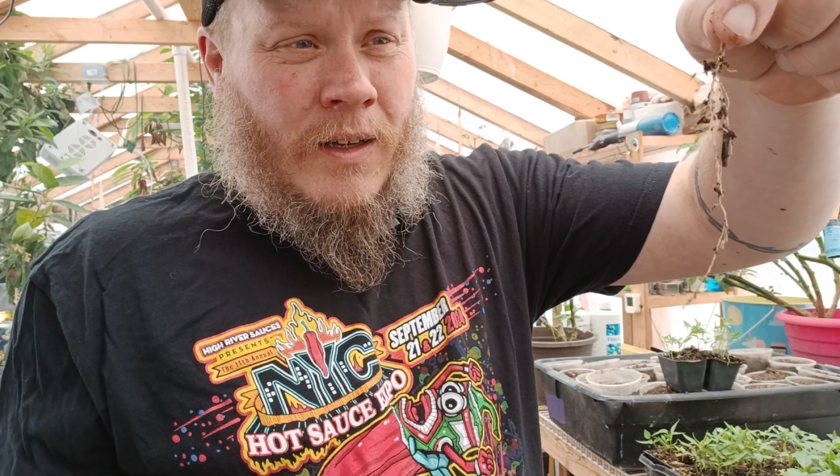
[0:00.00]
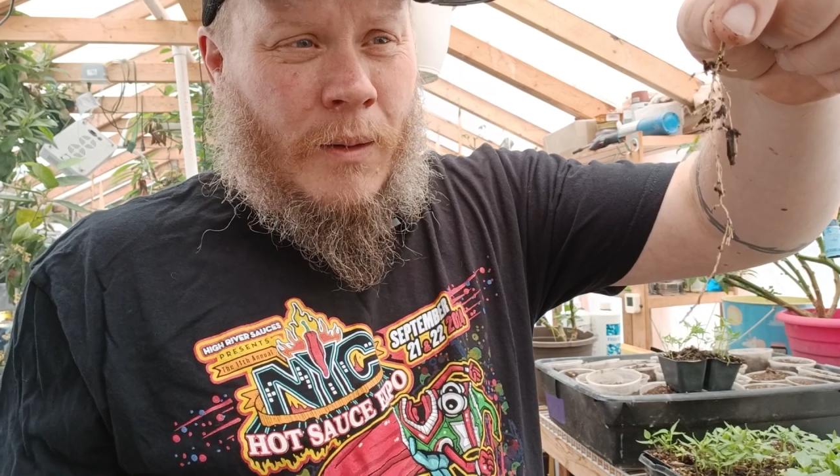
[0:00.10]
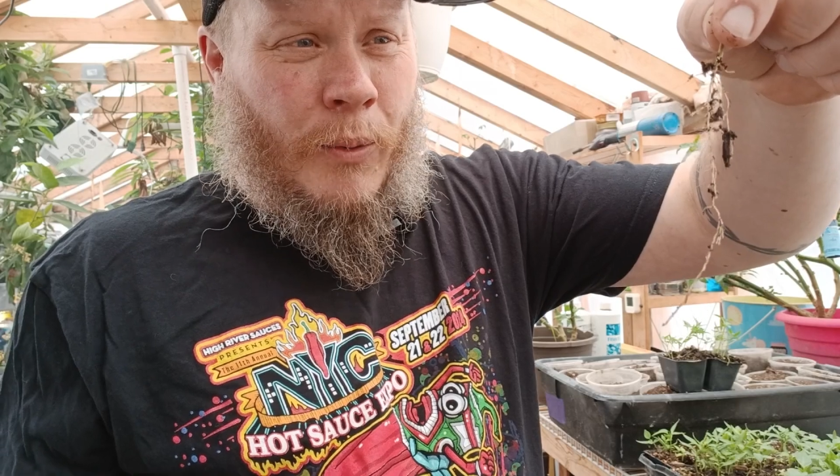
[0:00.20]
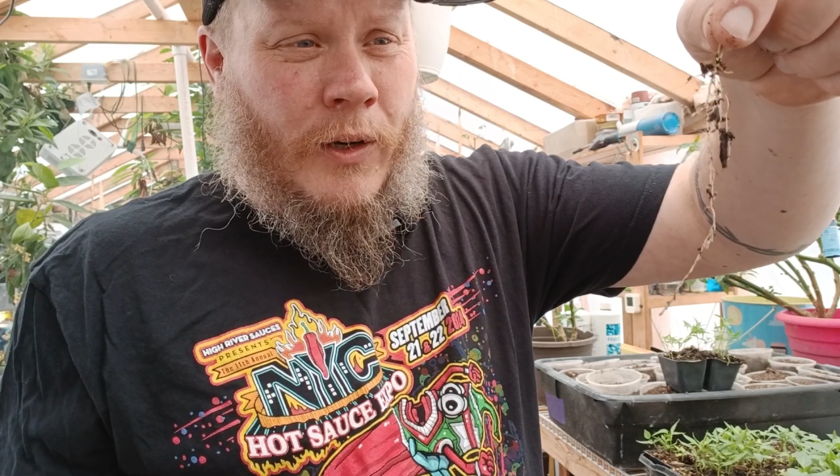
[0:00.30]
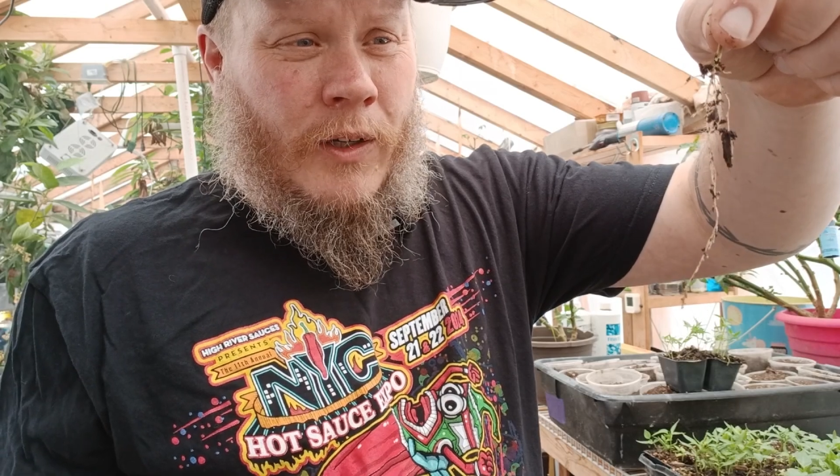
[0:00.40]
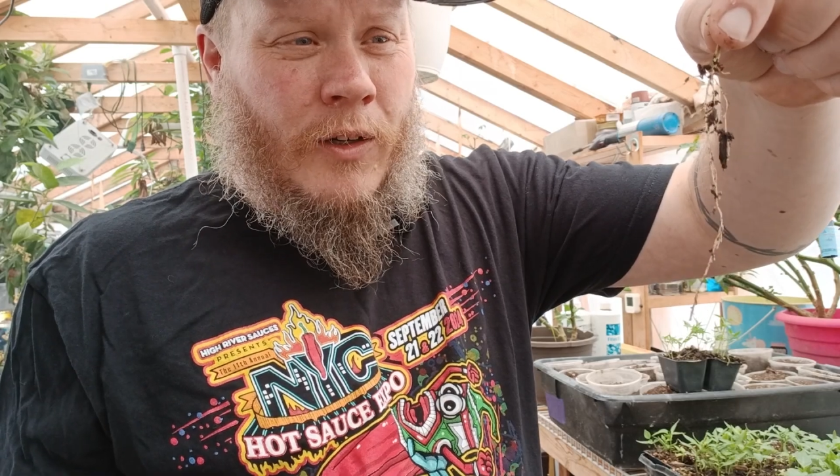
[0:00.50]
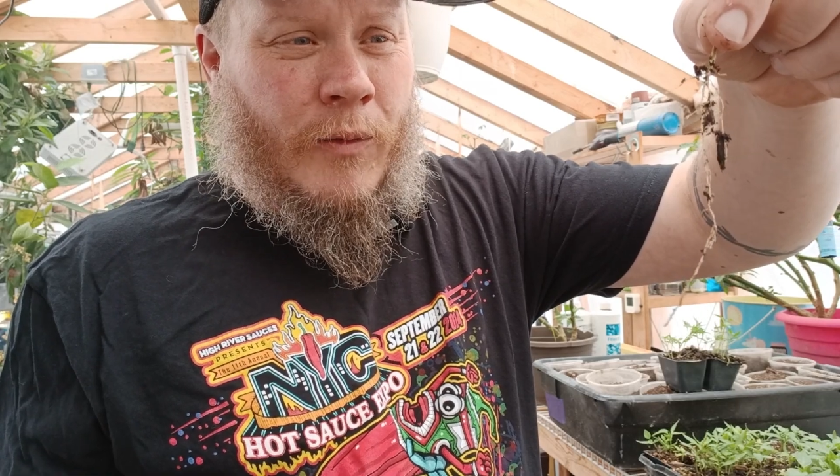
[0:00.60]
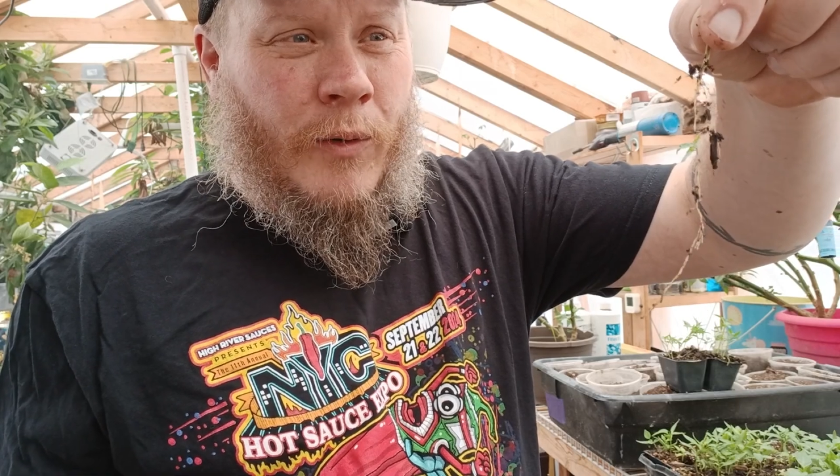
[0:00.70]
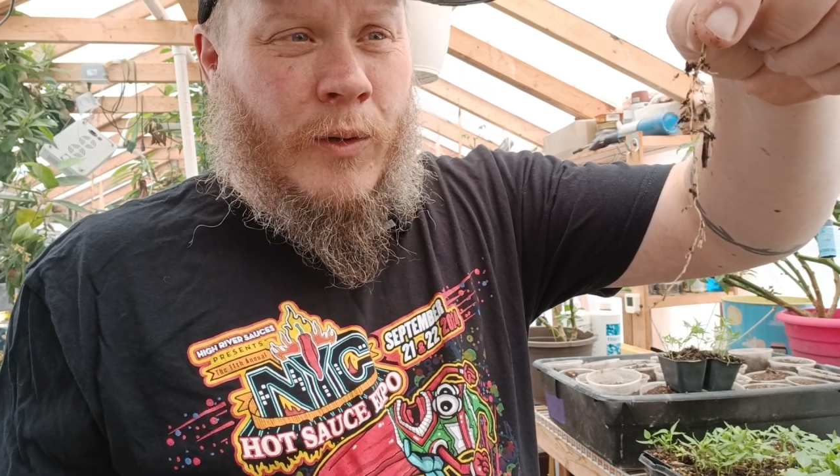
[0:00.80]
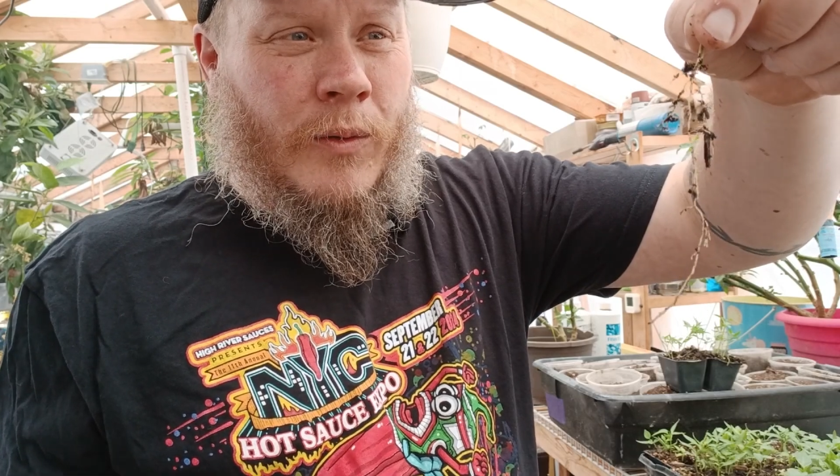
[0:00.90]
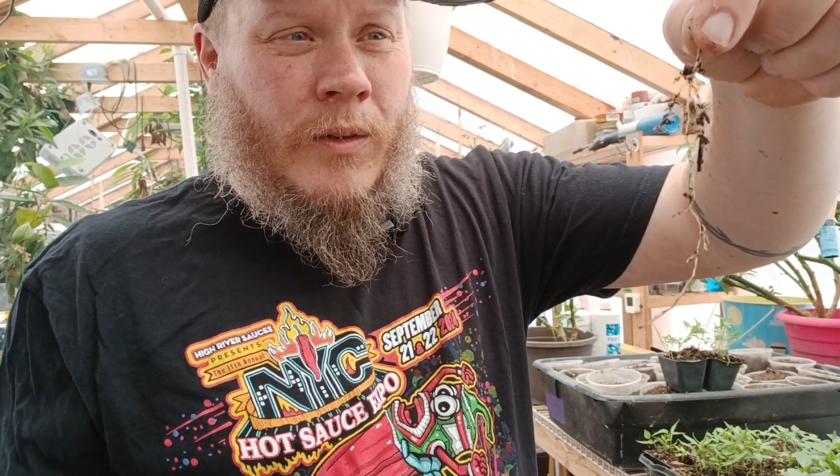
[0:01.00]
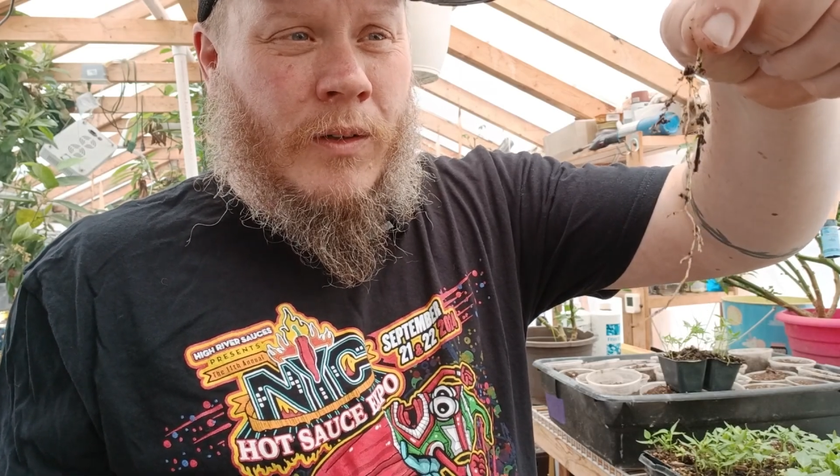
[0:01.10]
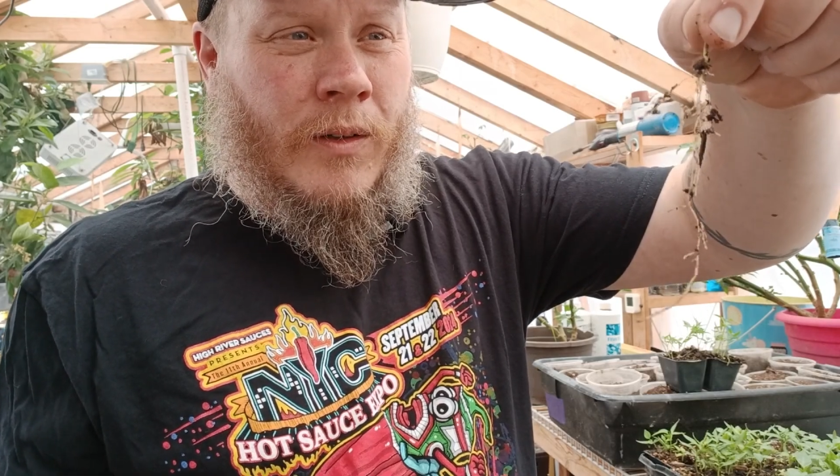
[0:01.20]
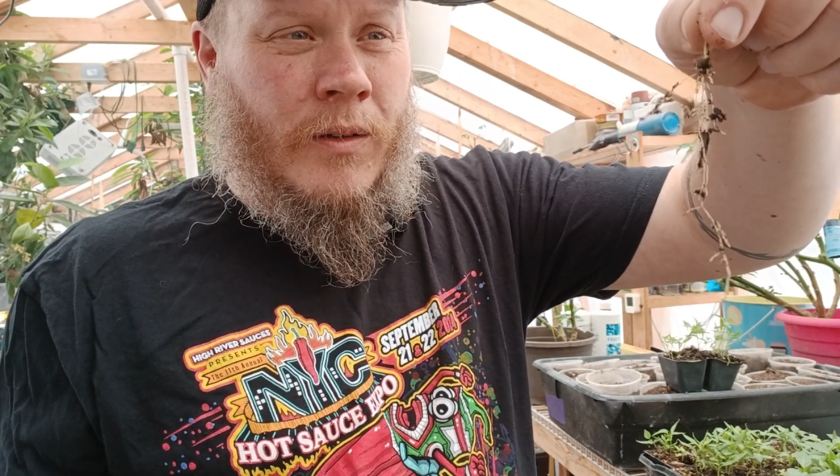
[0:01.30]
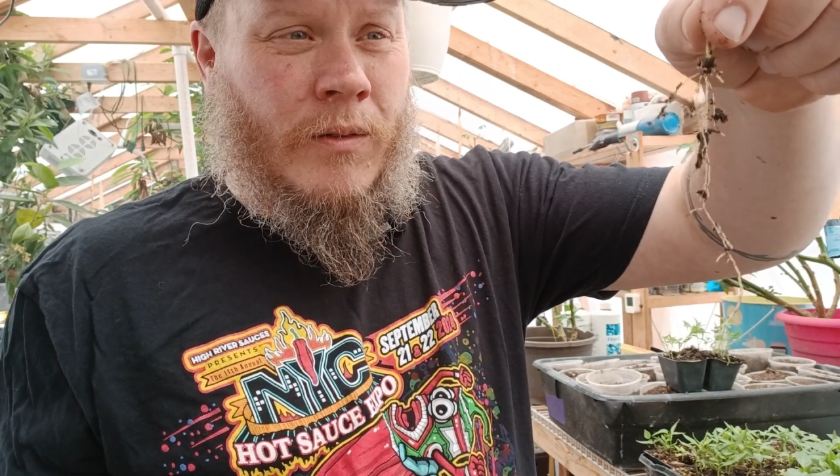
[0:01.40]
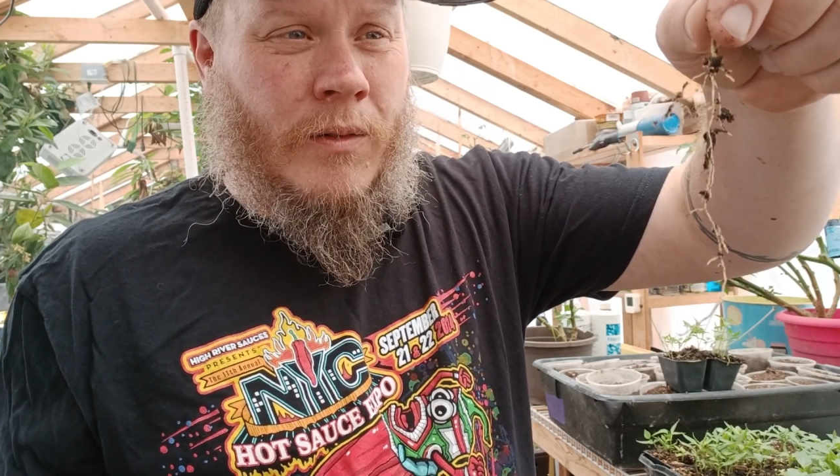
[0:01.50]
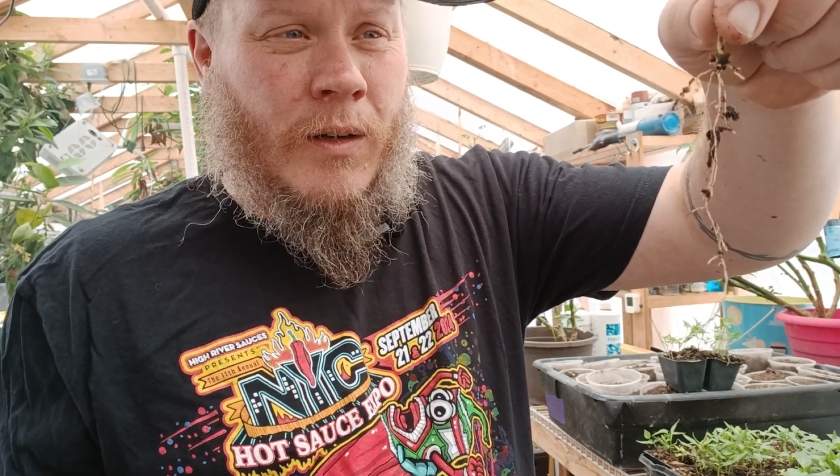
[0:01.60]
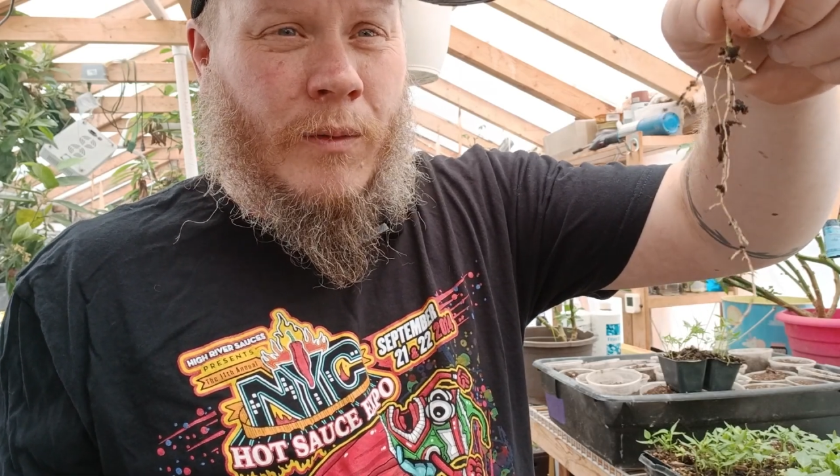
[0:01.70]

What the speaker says: a pretty good root, right?